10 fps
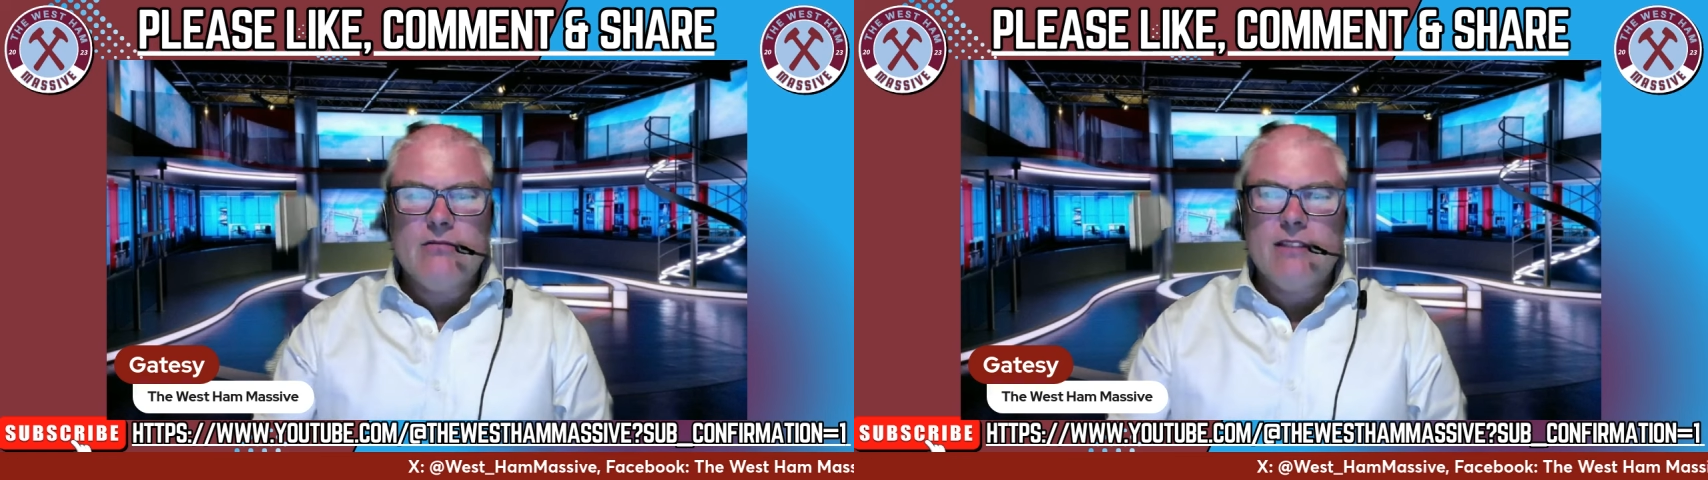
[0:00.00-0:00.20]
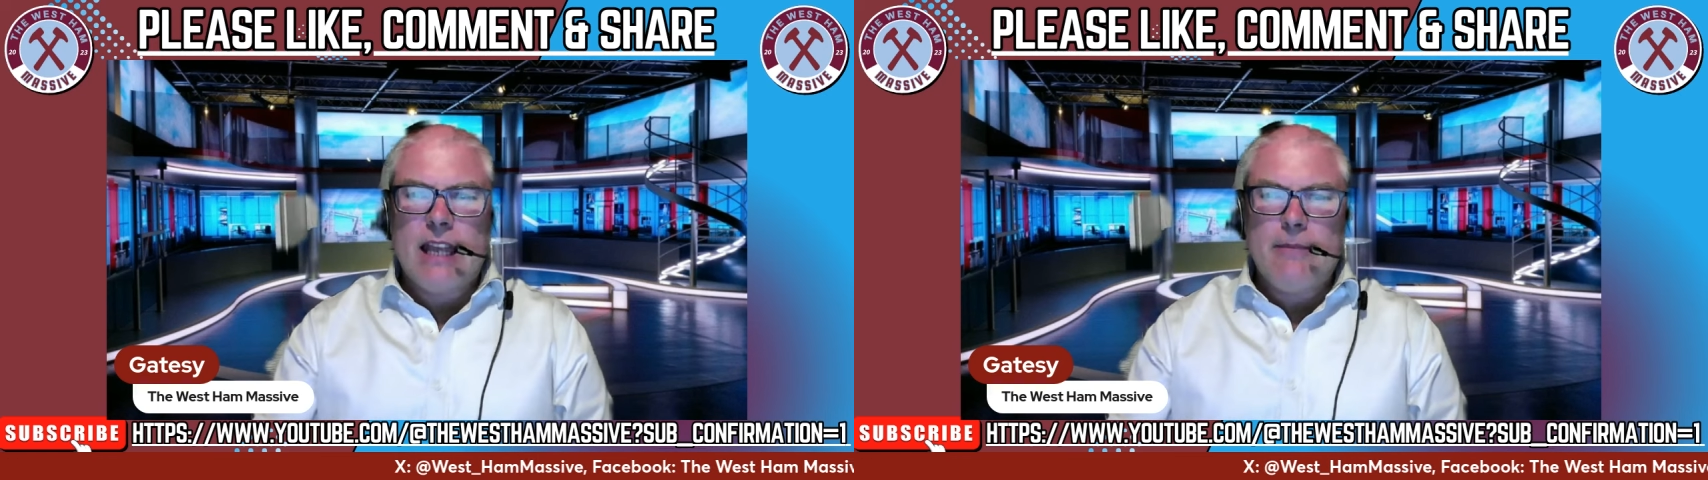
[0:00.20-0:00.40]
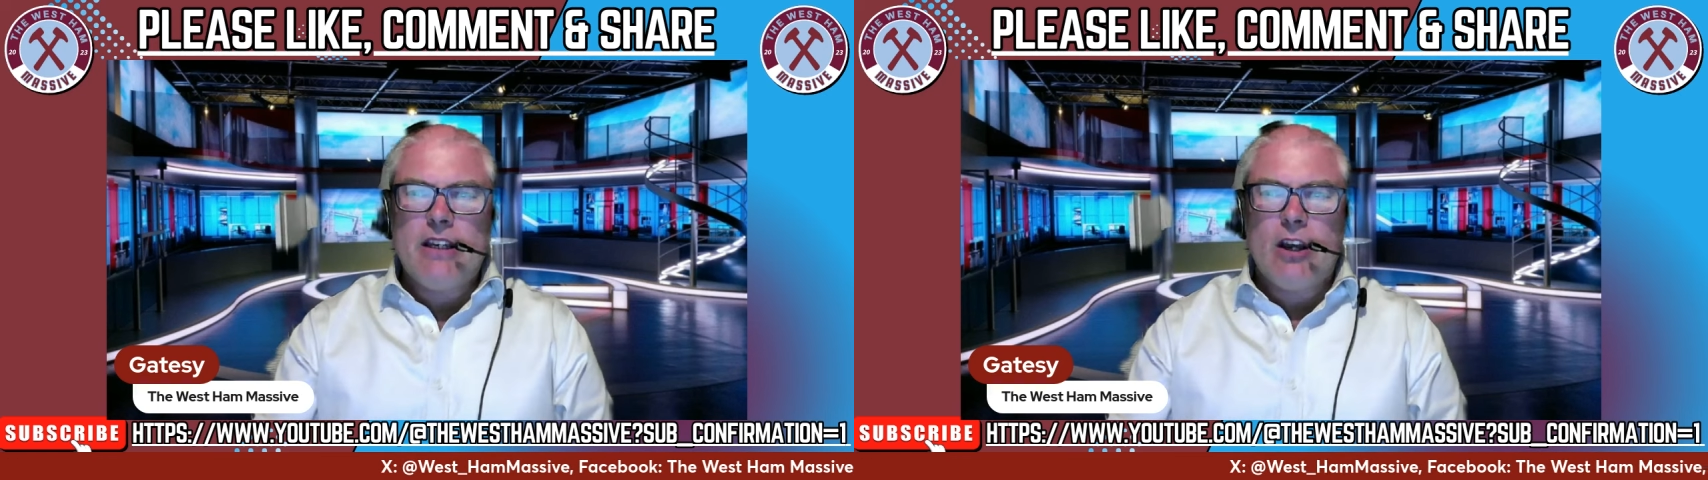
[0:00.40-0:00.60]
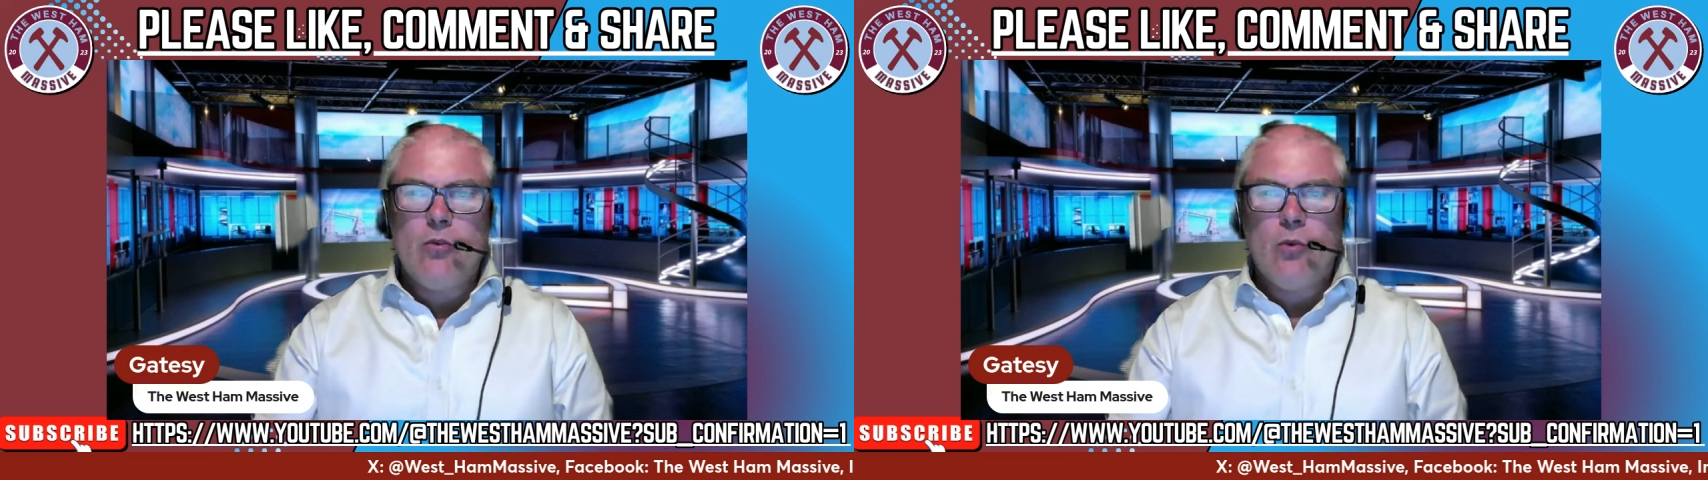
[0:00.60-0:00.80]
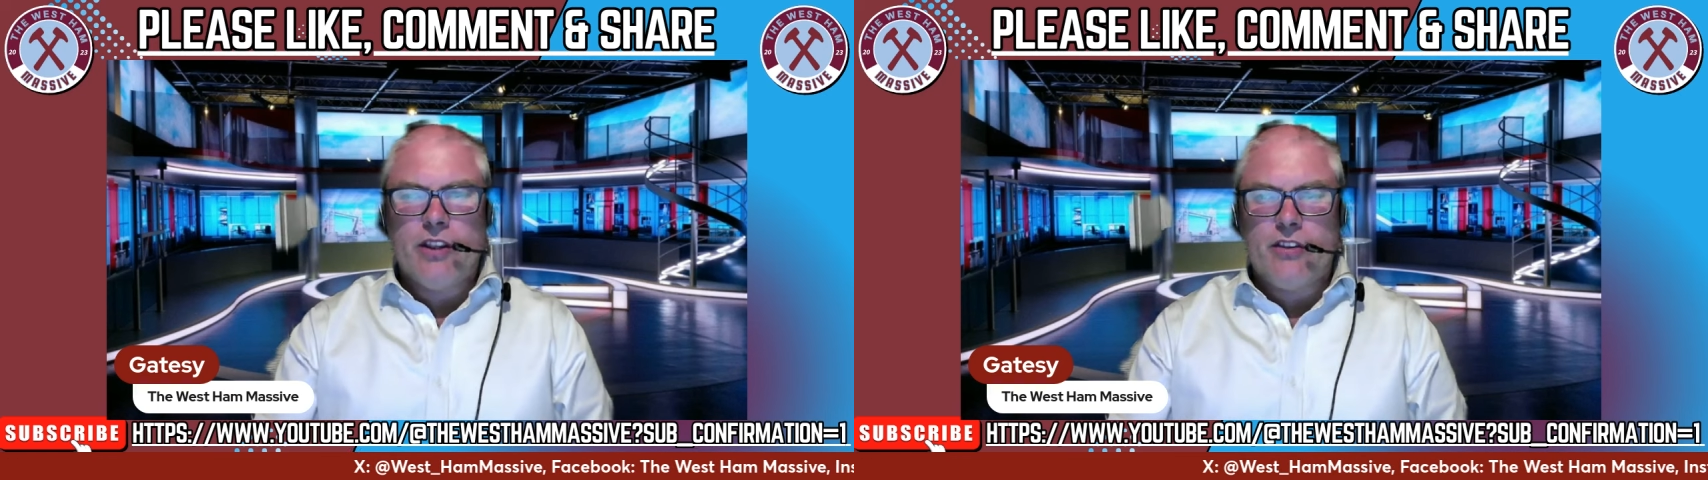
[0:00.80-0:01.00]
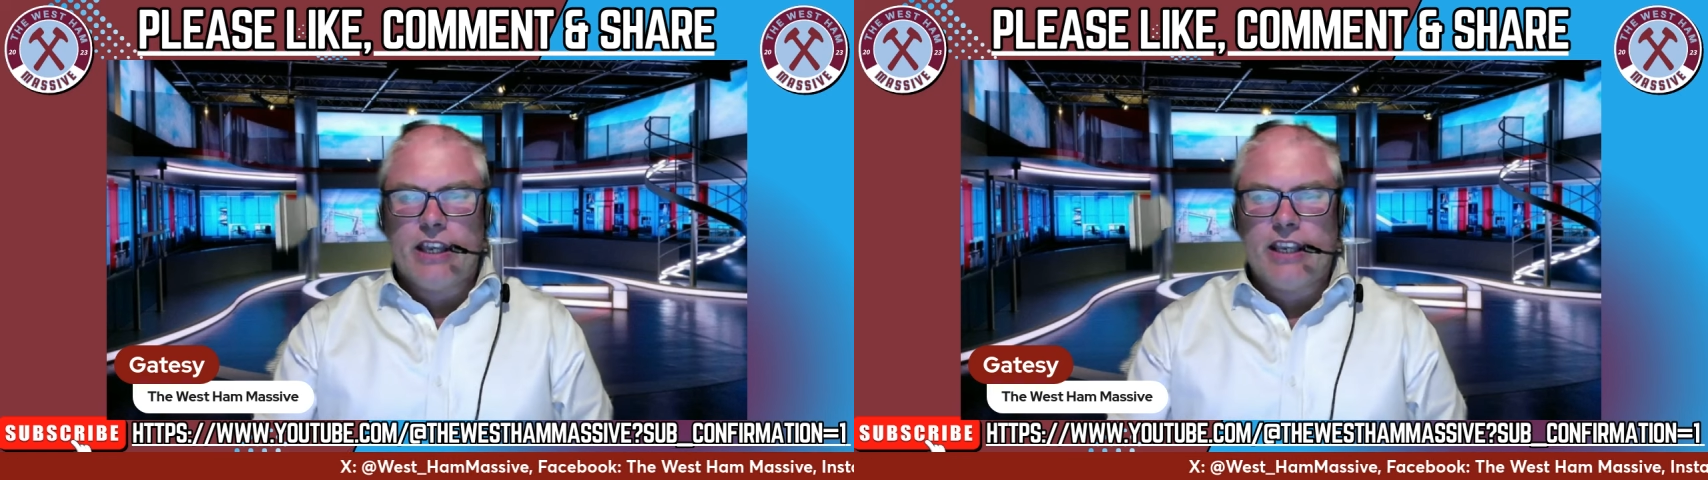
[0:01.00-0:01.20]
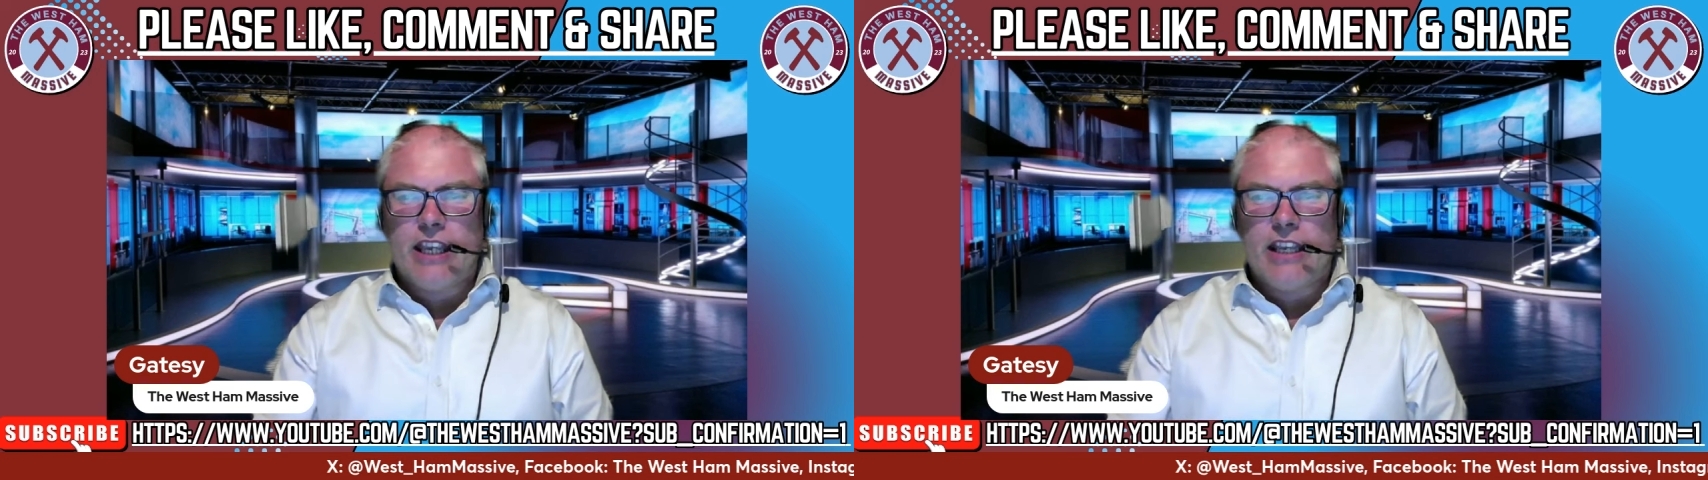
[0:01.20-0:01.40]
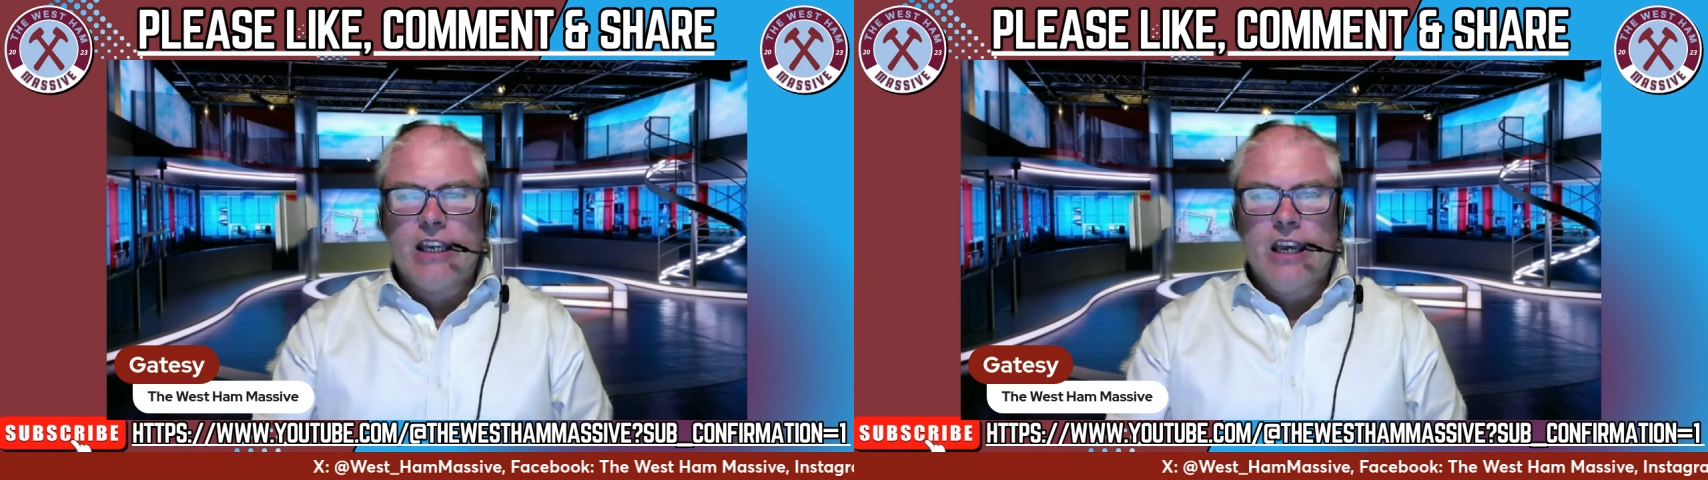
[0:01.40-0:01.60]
Let me know what you're thinking.